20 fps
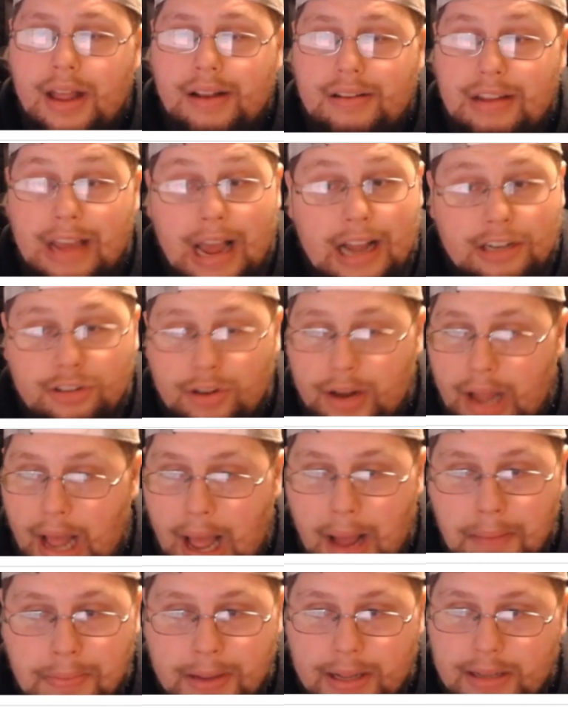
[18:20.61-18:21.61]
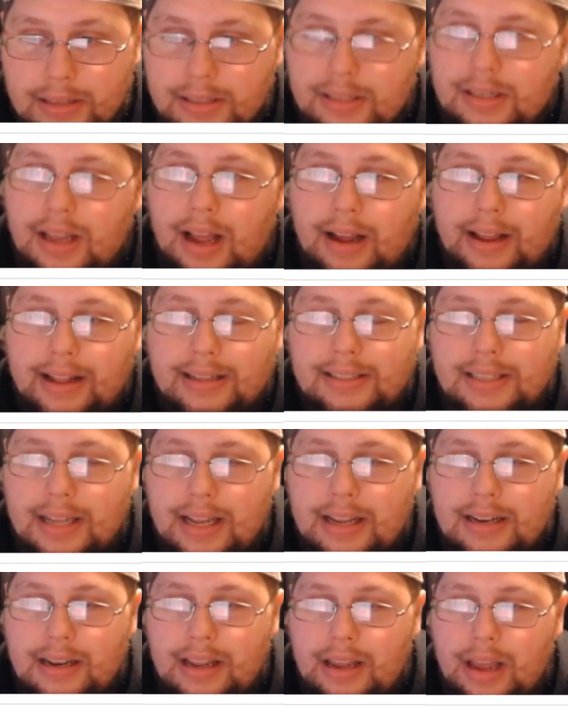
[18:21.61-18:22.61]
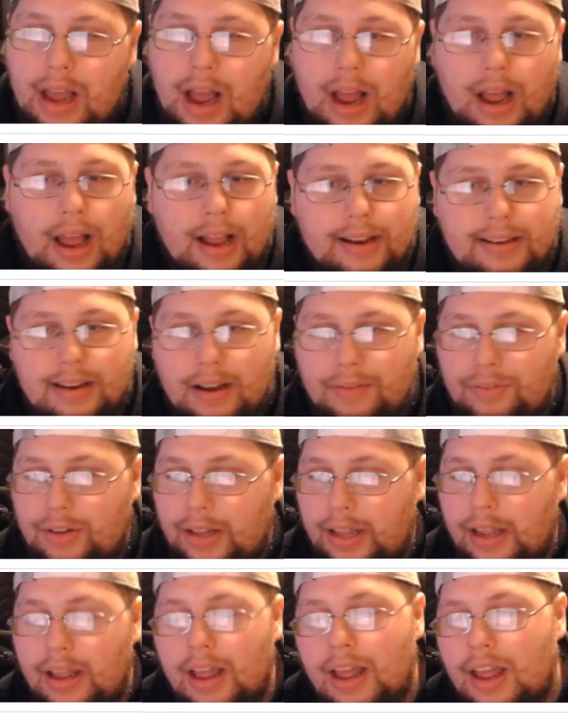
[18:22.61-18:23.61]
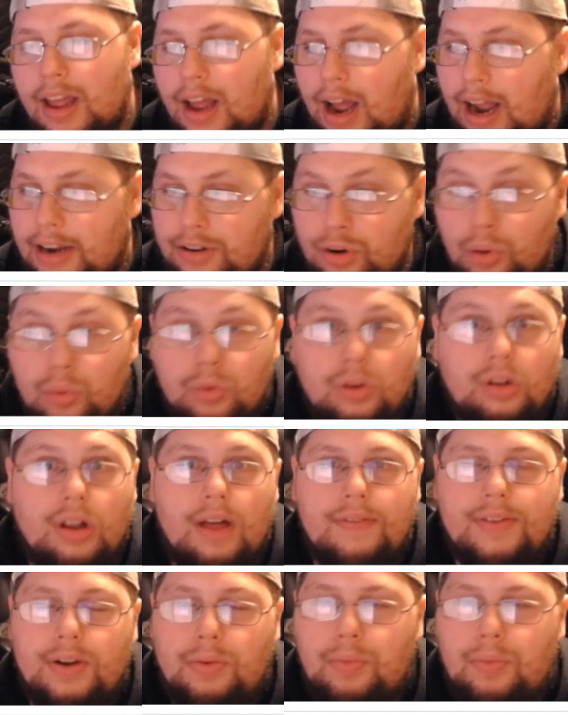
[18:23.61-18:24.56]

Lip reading: DeAndre Hopkins against Indy, I don't love it,